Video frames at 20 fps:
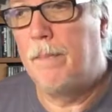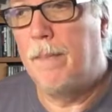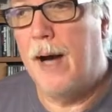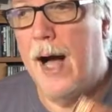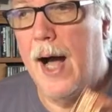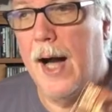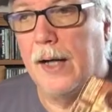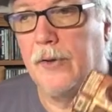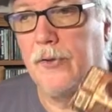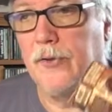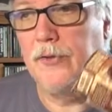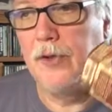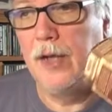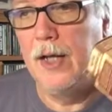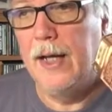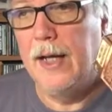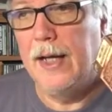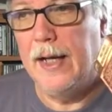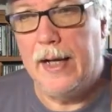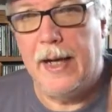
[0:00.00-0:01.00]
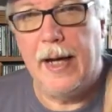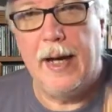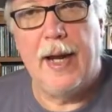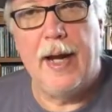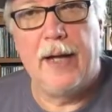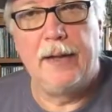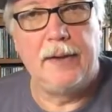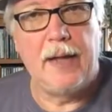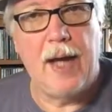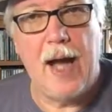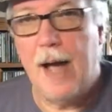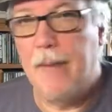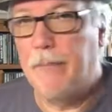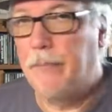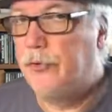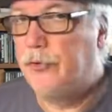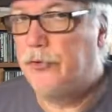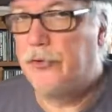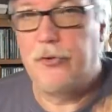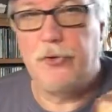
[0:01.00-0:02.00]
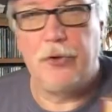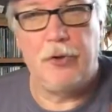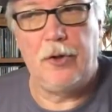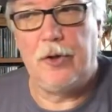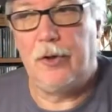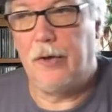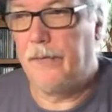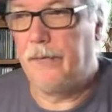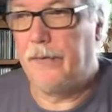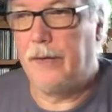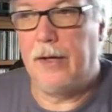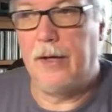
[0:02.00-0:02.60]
box, and I'm sure